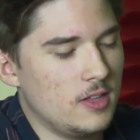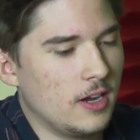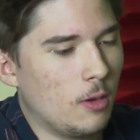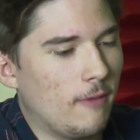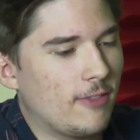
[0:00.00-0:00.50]

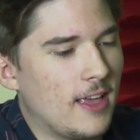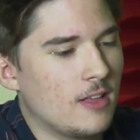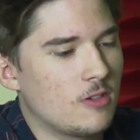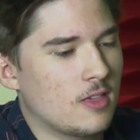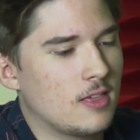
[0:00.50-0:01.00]
if they
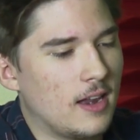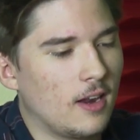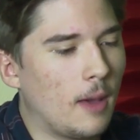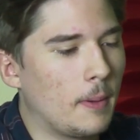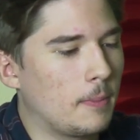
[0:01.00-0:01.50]
had just set
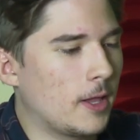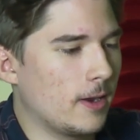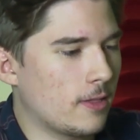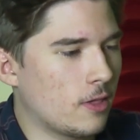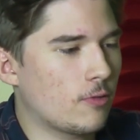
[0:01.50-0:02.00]
it up and
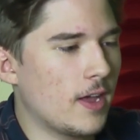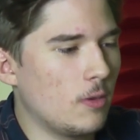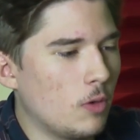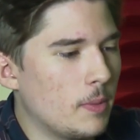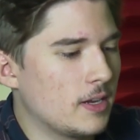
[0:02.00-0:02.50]
played it straight,
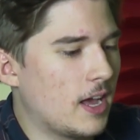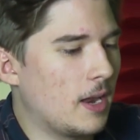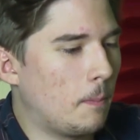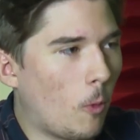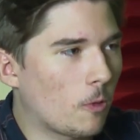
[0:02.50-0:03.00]
it would have been
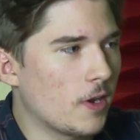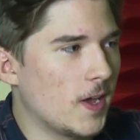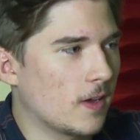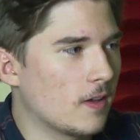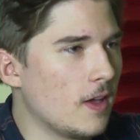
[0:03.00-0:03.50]
kind of
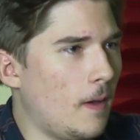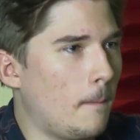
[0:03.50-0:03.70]
boring,